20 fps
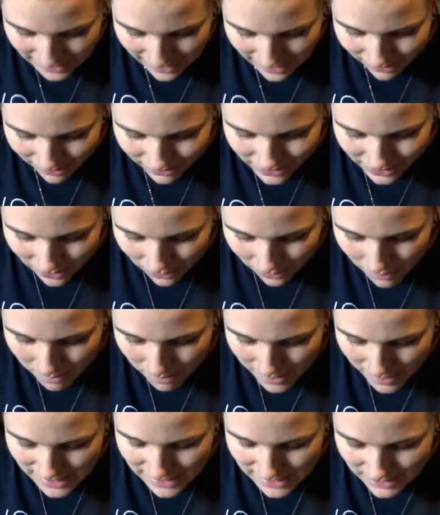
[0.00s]
now, don't
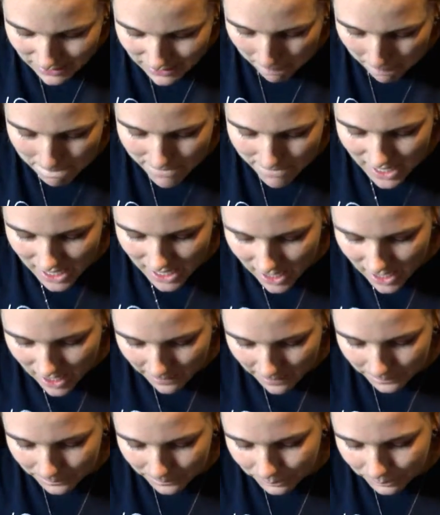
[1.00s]
mind me.